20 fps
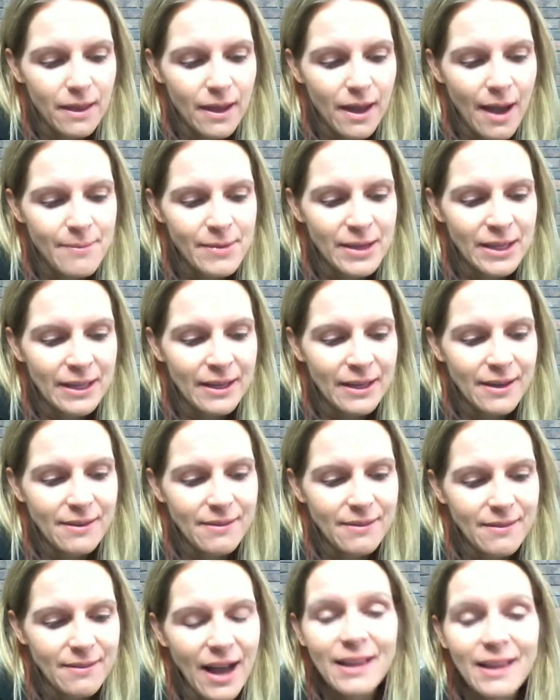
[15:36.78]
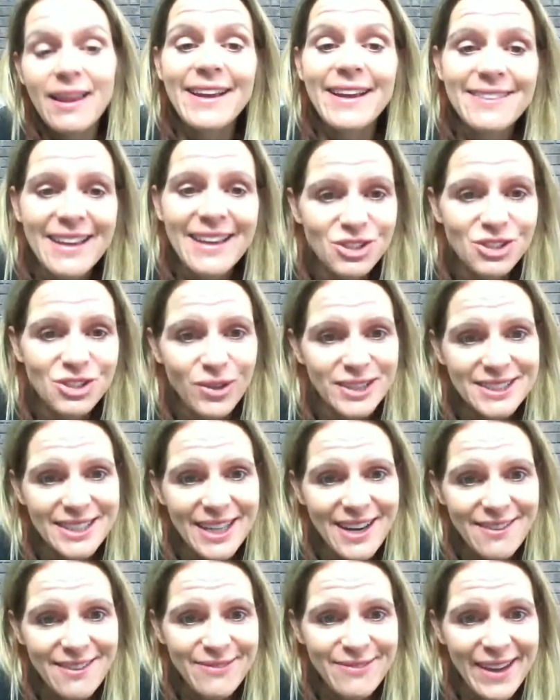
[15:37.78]
I mean, I like that choice
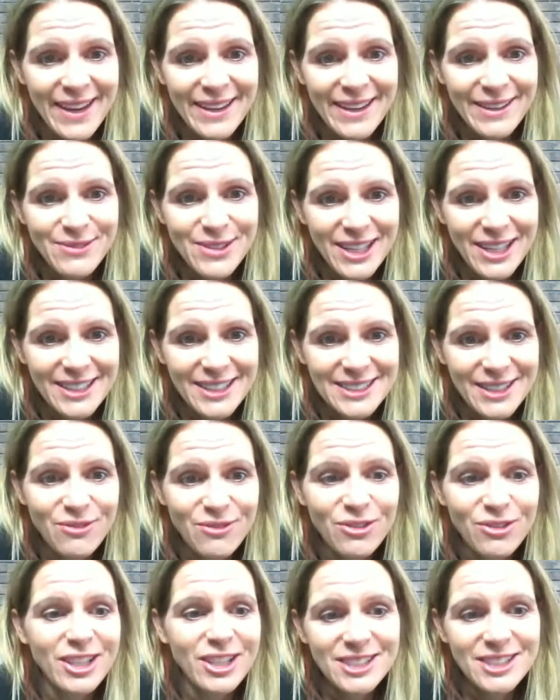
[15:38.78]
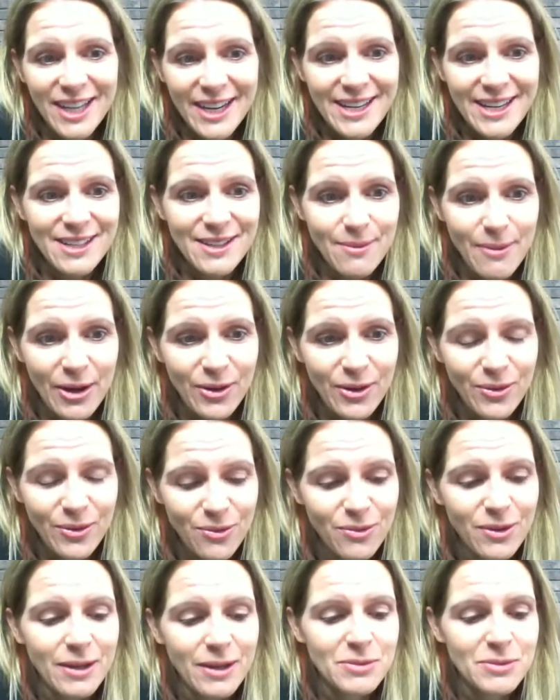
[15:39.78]
that I made because I'm really excited about
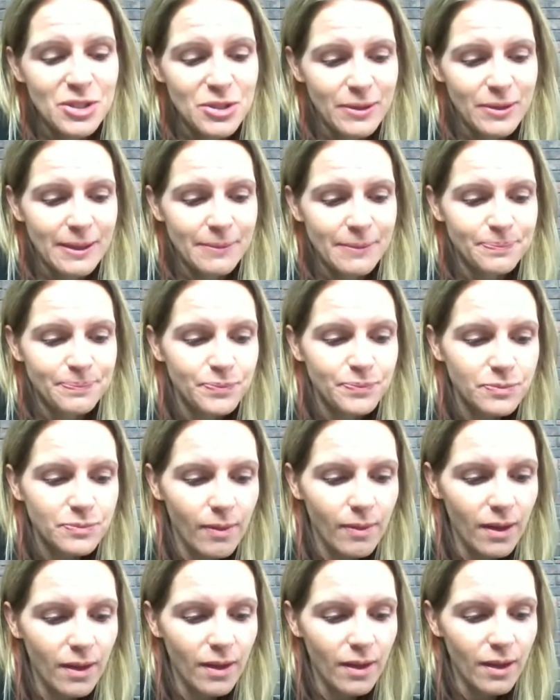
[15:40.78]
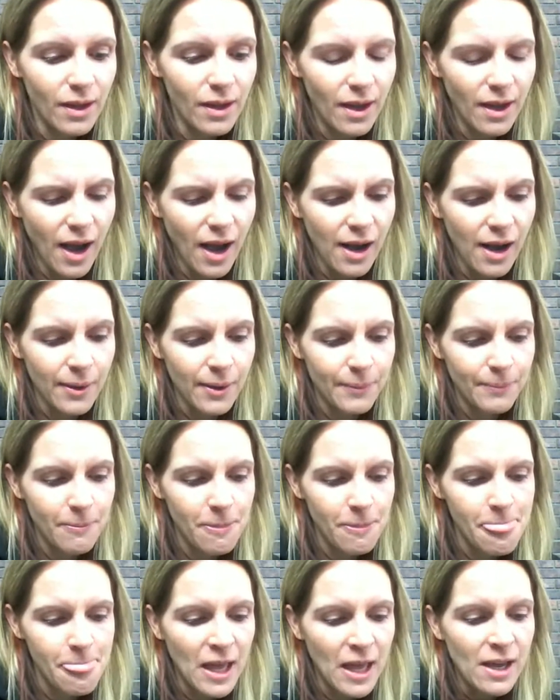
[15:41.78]
what I'm doing.
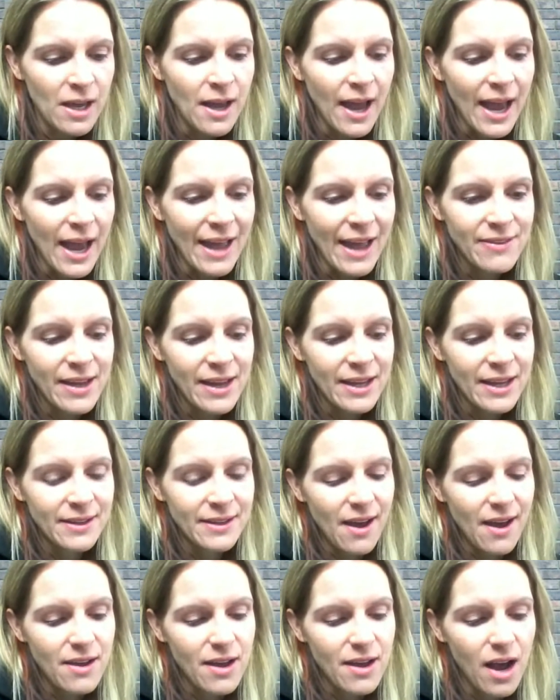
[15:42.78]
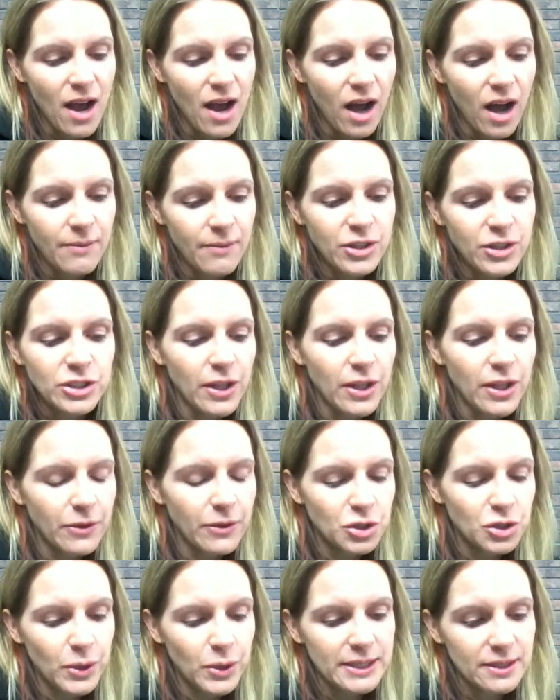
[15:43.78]
And then there's other
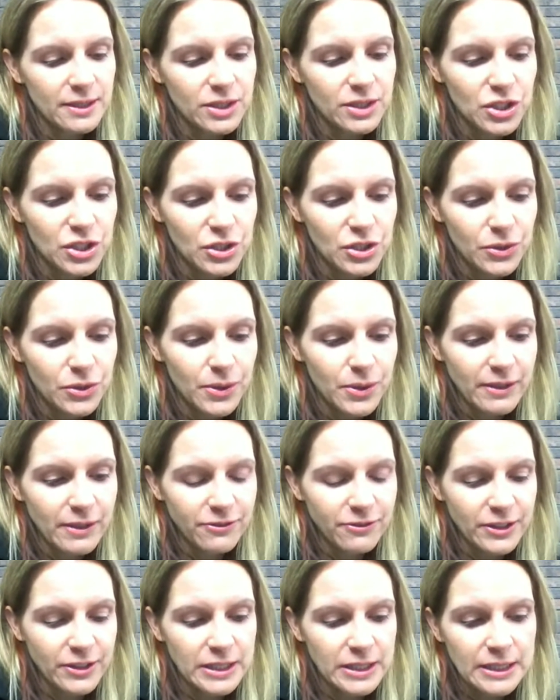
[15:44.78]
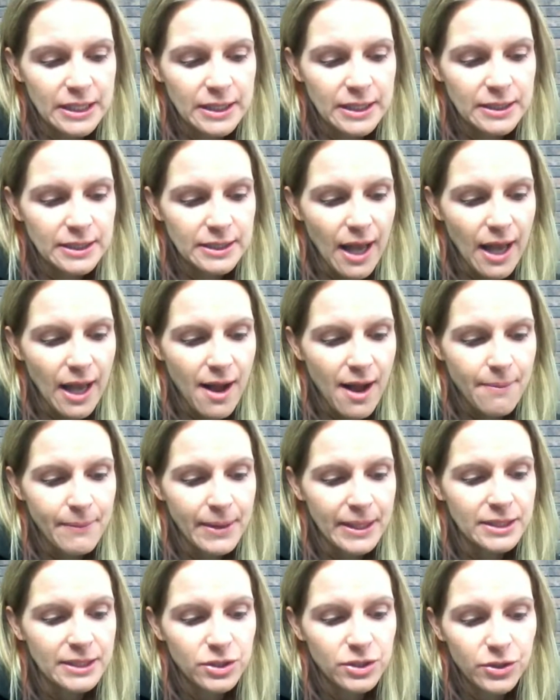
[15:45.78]
choices too. Like for instance,
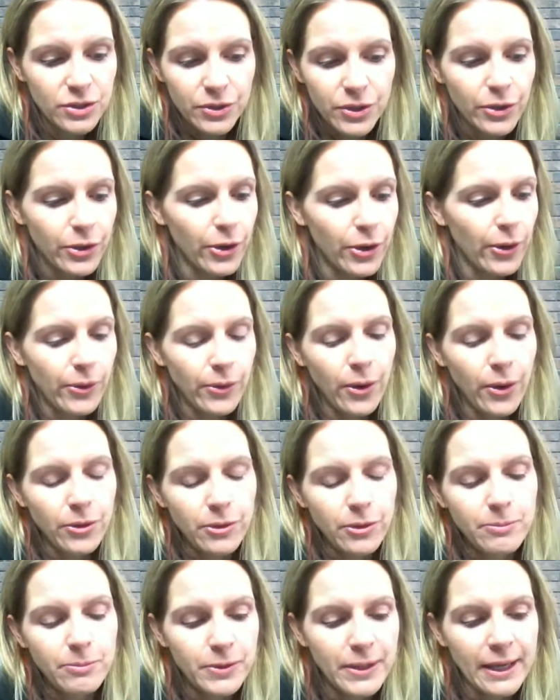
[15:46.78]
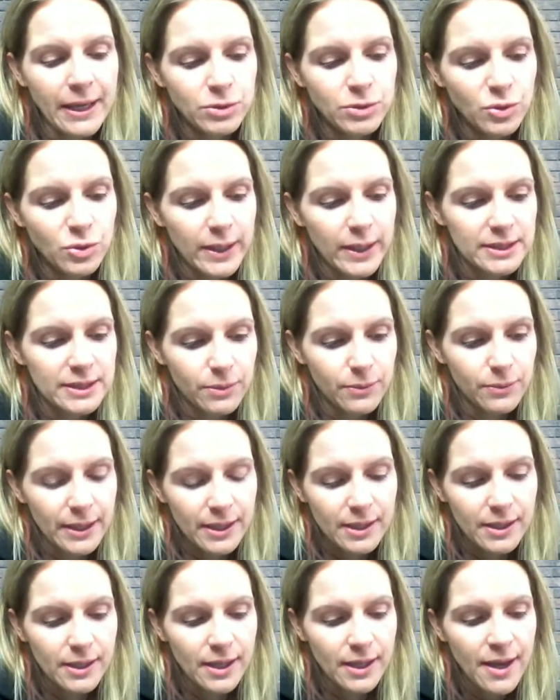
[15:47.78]
I still go to boot camp twice a
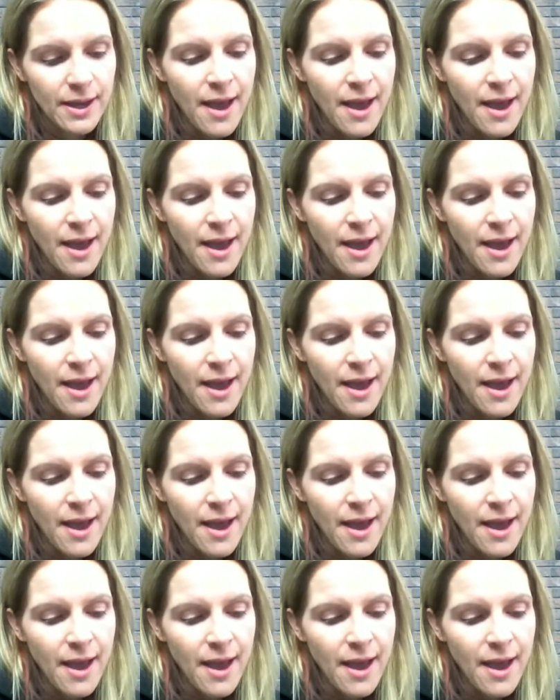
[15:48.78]
week,